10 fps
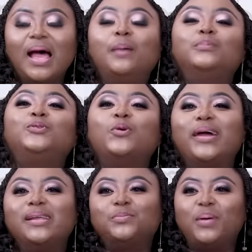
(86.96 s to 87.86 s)
I'm
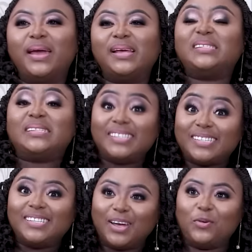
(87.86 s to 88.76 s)
joined by a
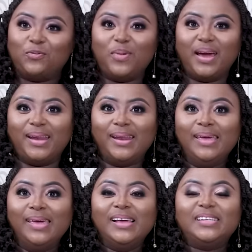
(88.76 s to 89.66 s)
sister of mine.
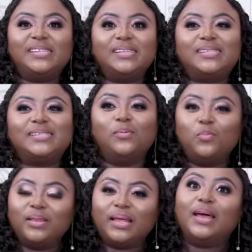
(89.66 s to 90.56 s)
She's
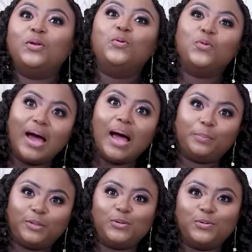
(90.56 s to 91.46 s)
someone that I look
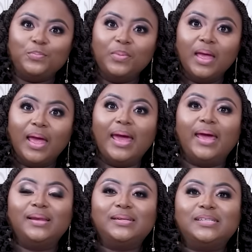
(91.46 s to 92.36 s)
up to,
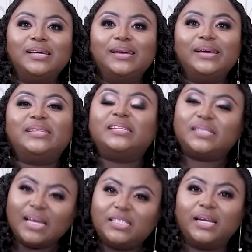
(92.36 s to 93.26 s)
and it's
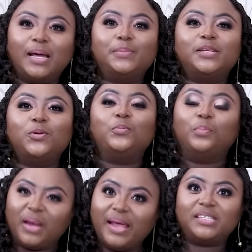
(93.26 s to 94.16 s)
such an absolute
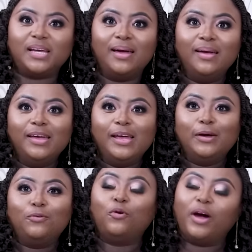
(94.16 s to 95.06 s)
pleasure
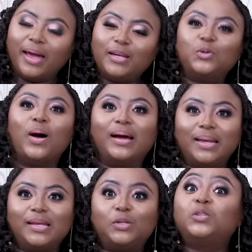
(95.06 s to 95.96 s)
for her to
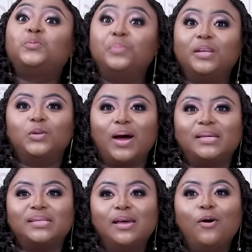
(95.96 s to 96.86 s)
agree to speak to
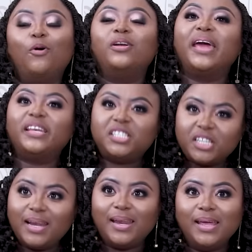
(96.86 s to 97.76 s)
us on her
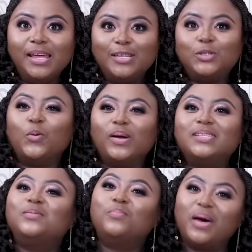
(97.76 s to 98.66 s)
journey
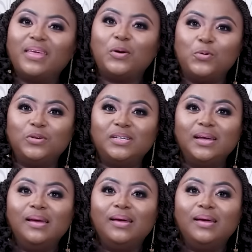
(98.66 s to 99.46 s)
towards motherhood.